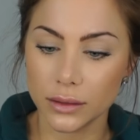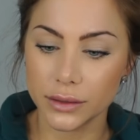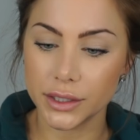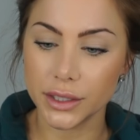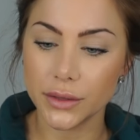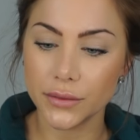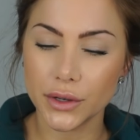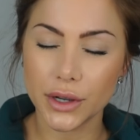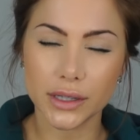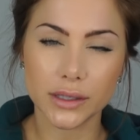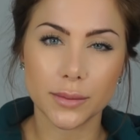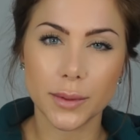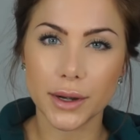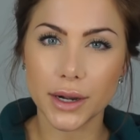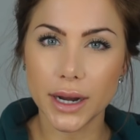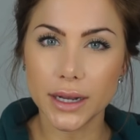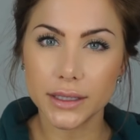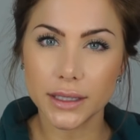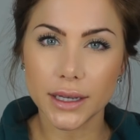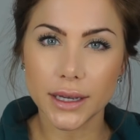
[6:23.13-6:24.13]
To give you guys a
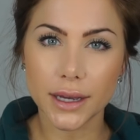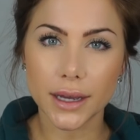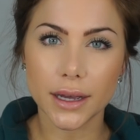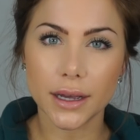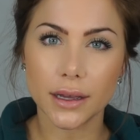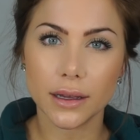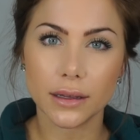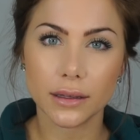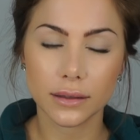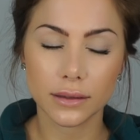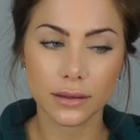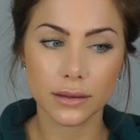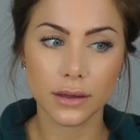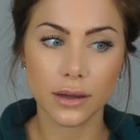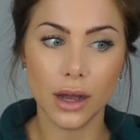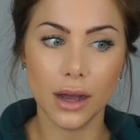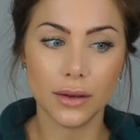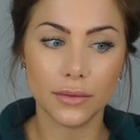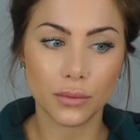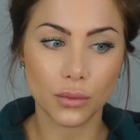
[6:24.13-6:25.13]
better idea
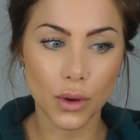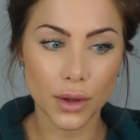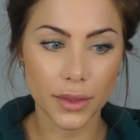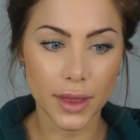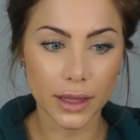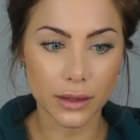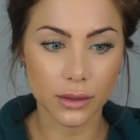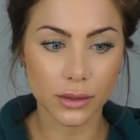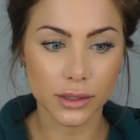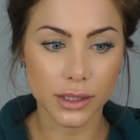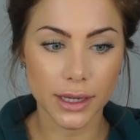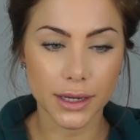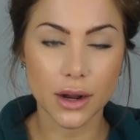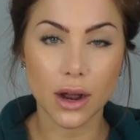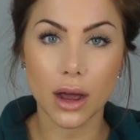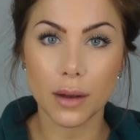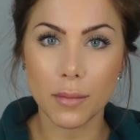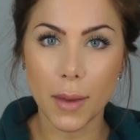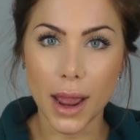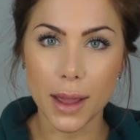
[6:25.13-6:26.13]
of what that looked like
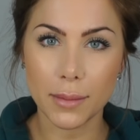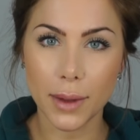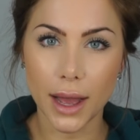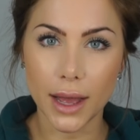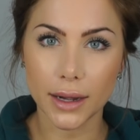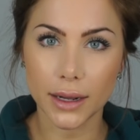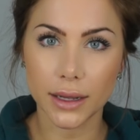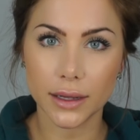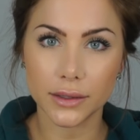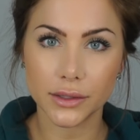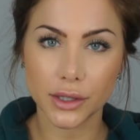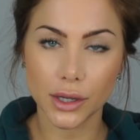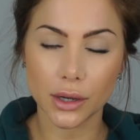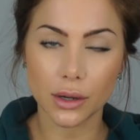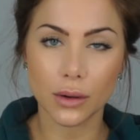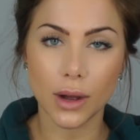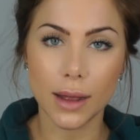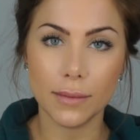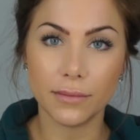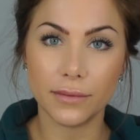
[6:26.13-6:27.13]
on my body.
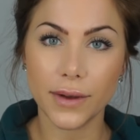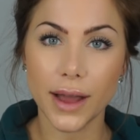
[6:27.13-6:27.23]
So I'm